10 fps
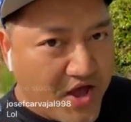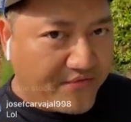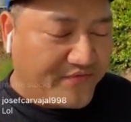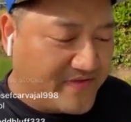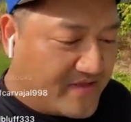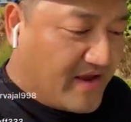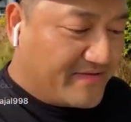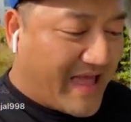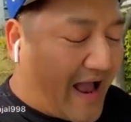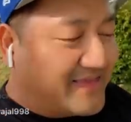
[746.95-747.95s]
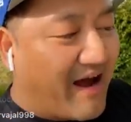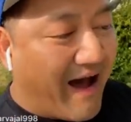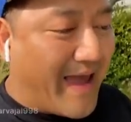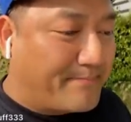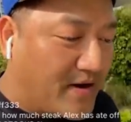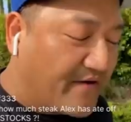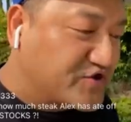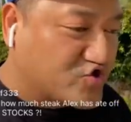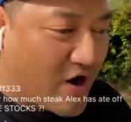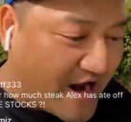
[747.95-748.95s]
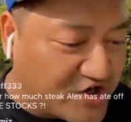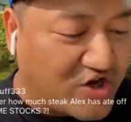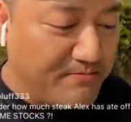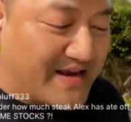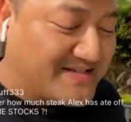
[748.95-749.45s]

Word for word: If that type of strategy